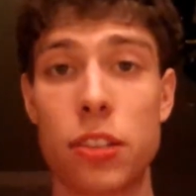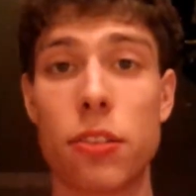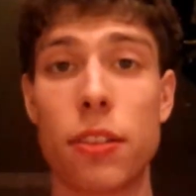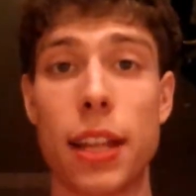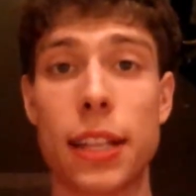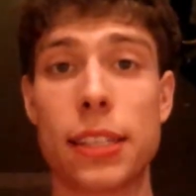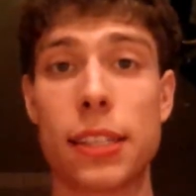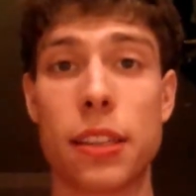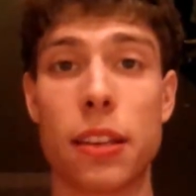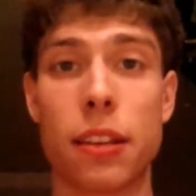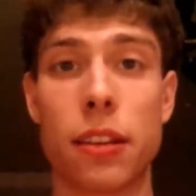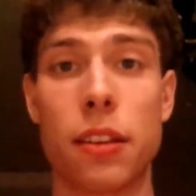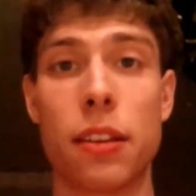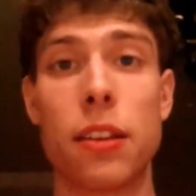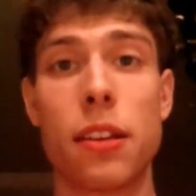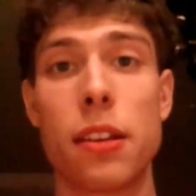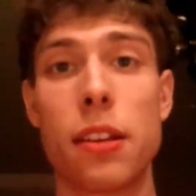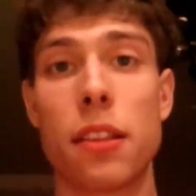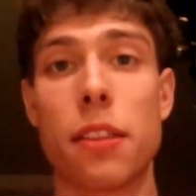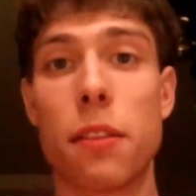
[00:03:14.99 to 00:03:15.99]
So that's the
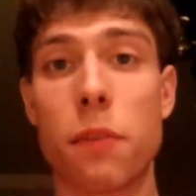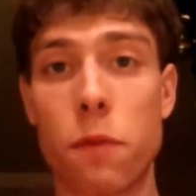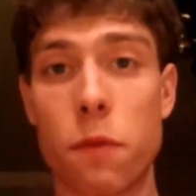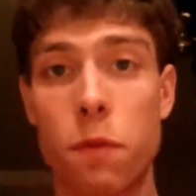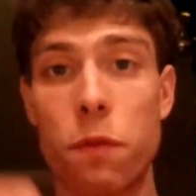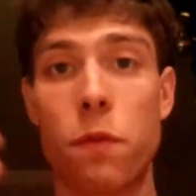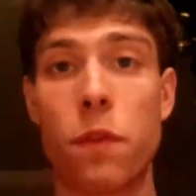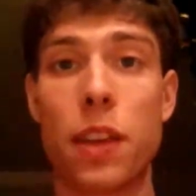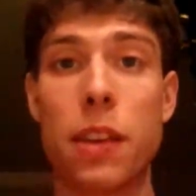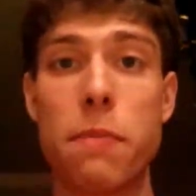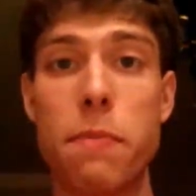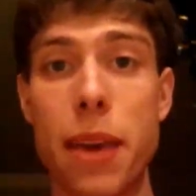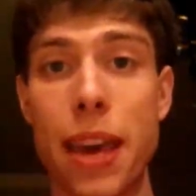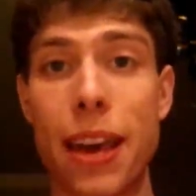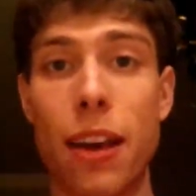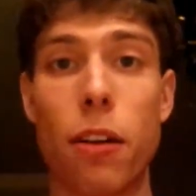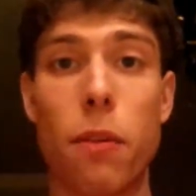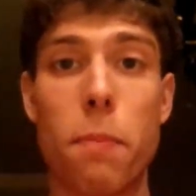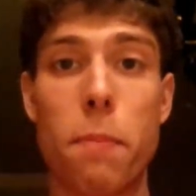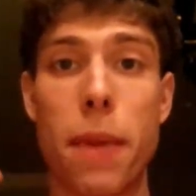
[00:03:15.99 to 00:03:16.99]

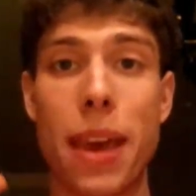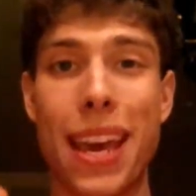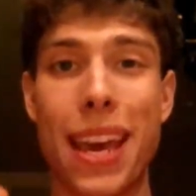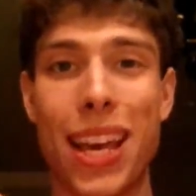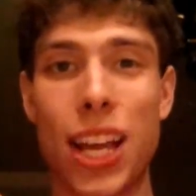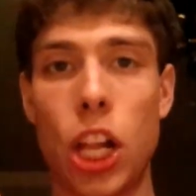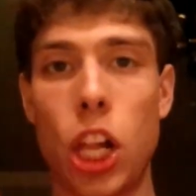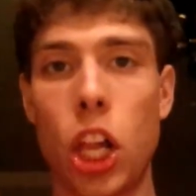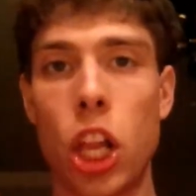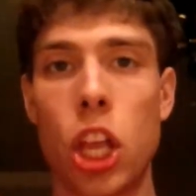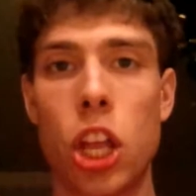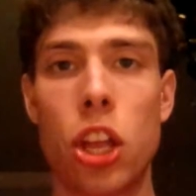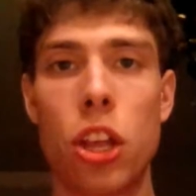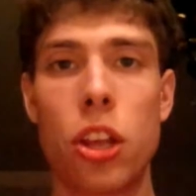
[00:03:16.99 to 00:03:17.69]
female male